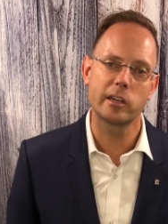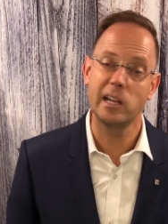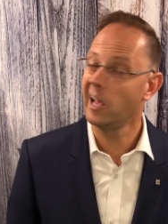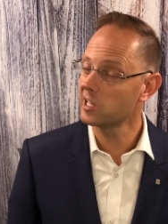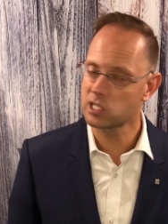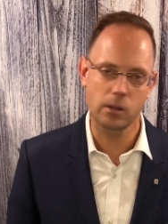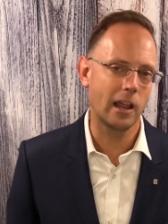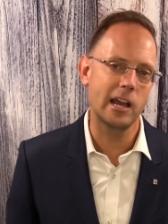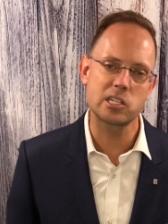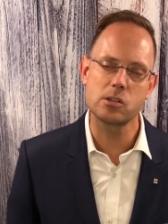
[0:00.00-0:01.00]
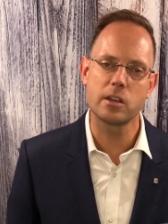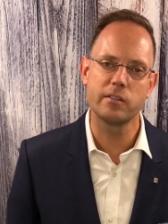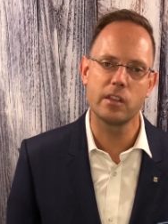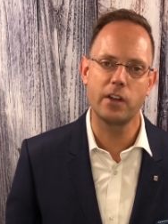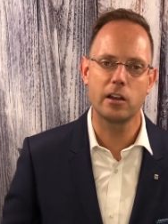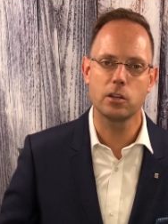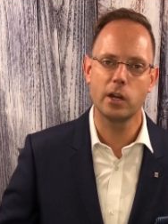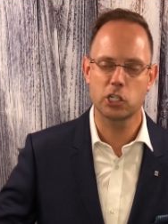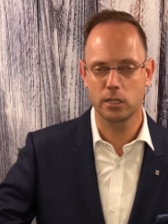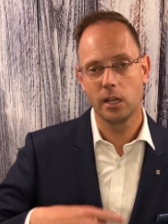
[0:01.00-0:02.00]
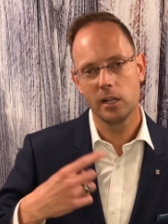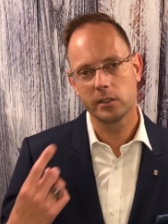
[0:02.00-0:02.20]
It has to. It has to, given the valuation.